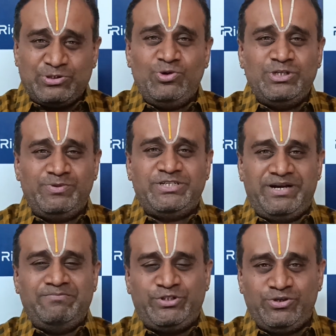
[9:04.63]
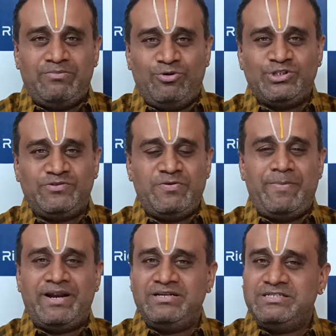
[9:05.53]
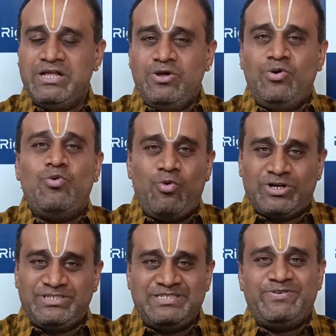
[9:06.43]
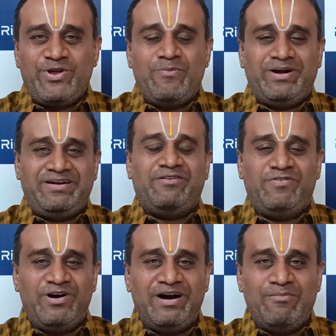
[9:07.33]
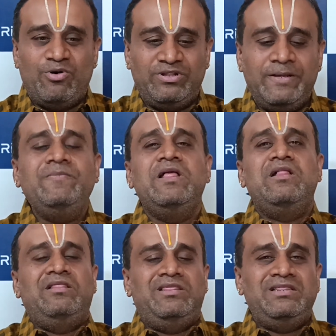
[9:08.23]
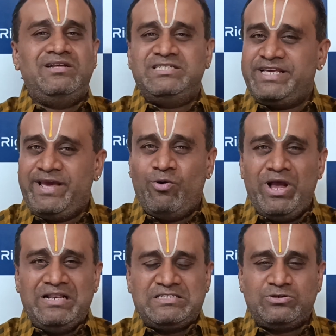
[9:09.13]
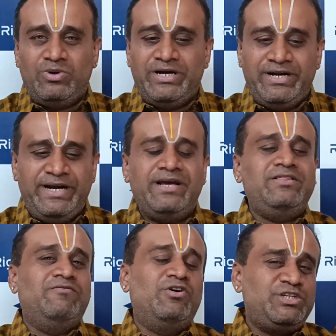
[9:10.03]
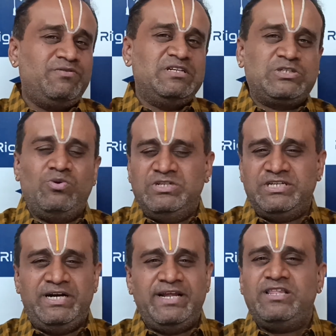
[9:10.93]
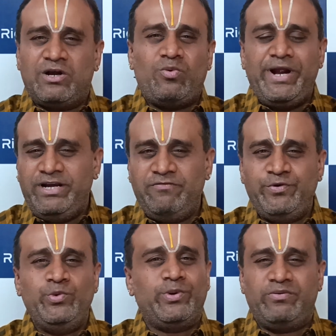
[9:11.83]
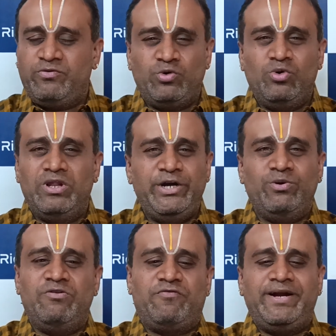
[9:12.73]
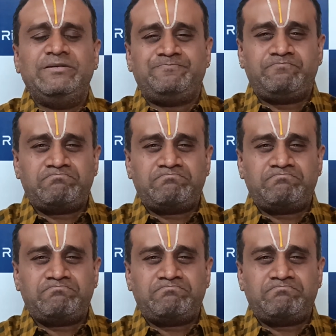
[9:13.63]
schools, which I am sure most of the parents who watch this video might have heard about them. Then there is AOL school in India, the virtual schools in India. There are quite a few. You Google it, you will find.